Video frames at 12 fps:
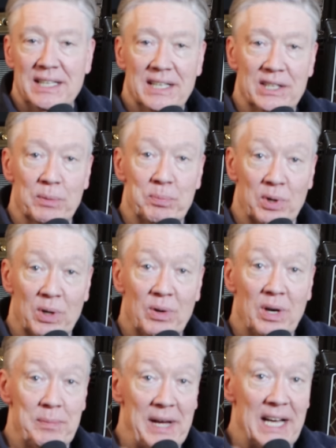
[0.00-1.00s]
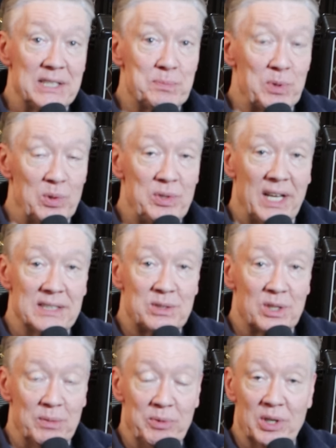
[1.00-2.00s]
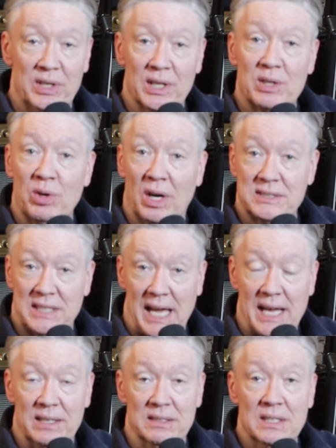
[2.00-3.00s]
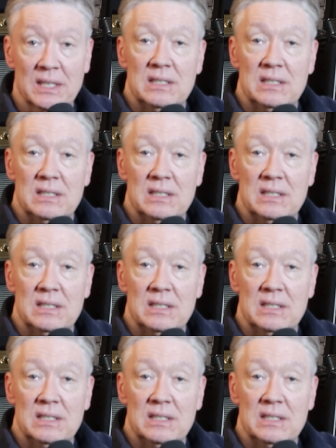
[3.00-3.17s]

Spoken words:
in the pro-Hamas protester community across Canada.